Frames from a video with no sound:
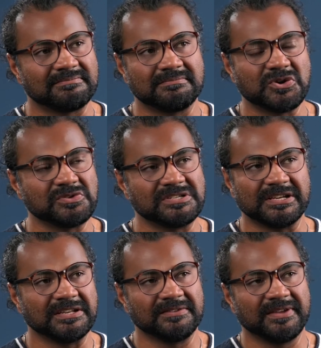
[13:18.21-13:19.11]
Most
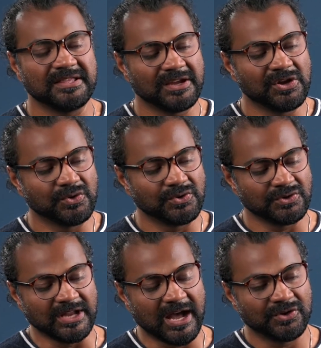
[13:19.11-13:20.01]
cities, when they go
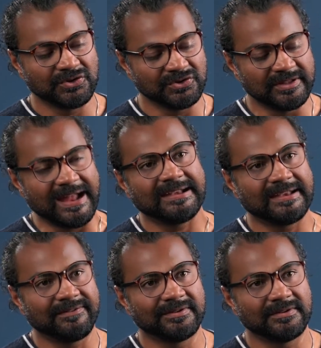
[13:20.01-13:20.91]
down to that
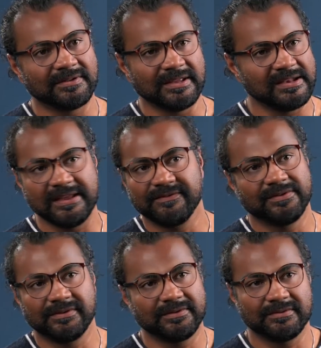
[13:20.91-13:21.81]
level, they
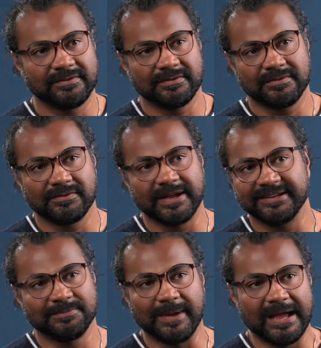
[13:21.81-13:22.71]
never
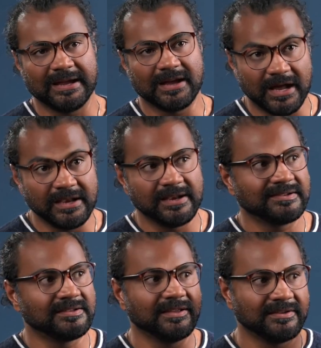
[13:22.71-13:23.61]
rise back
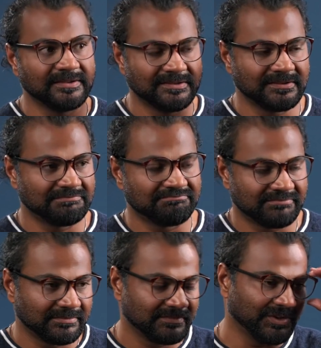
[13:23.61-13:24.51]
unless there is,
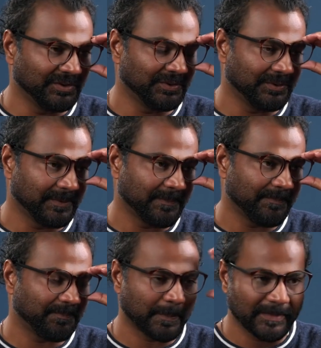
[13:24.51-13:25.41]
you know,
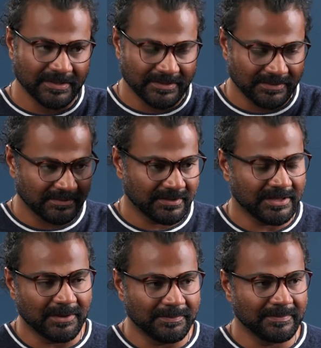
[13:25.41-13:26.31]

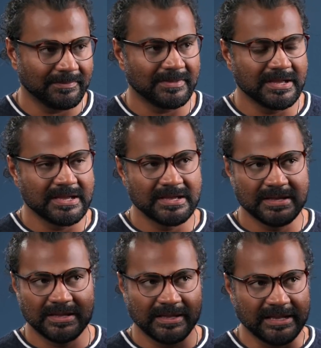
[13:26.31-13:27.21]
some
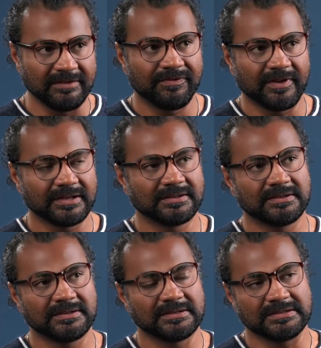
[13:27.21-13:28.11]

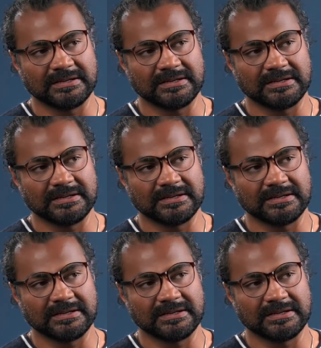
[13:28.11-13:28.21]
influx